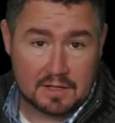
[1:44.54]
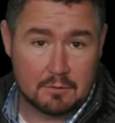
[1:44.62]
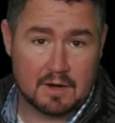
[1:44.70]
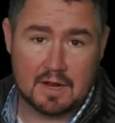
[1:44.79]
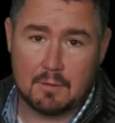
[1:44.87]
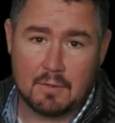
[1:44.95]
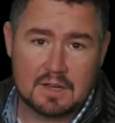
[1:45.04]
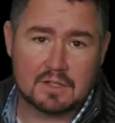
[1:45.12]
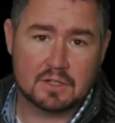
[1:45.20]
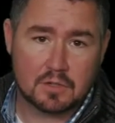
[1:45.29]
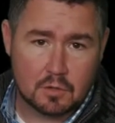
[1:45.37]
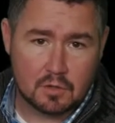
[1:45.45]
when I went
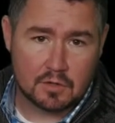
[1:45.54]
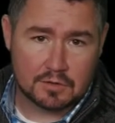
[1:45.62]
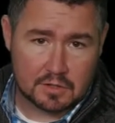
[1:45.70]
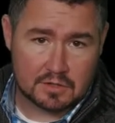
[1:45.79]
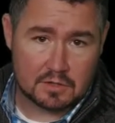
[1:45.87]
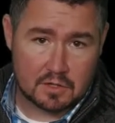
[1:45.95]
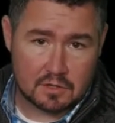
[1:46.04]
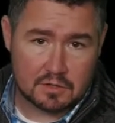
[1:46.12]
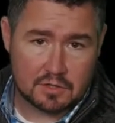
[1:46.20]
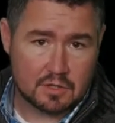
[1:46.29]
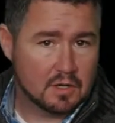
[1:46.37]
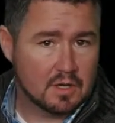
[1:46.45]
to Google to
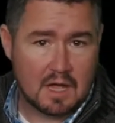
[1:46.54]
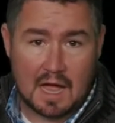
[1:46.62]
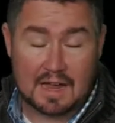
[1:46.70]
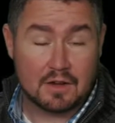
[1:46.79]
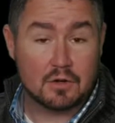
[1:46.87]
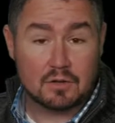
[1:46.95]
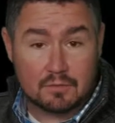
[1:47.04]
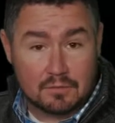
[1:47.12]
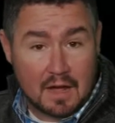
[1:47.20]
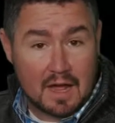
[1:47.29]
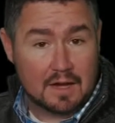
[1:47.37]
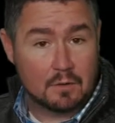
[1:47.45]
search, I couldn't
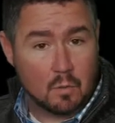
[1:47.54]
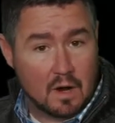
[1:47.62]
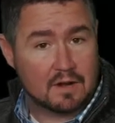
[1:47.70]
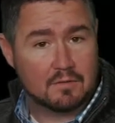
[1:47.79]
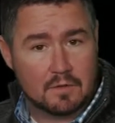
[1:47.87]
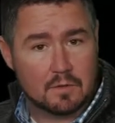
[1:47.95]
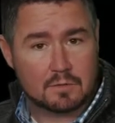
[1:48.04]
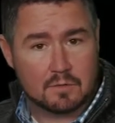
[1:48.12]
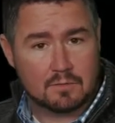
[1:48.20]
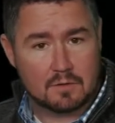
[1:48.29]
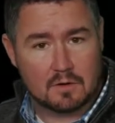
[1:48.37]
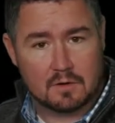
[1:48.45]
find one of those
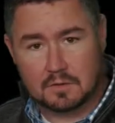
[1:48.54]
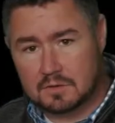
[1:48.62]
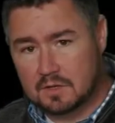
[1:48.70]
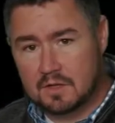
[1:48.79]
referrals.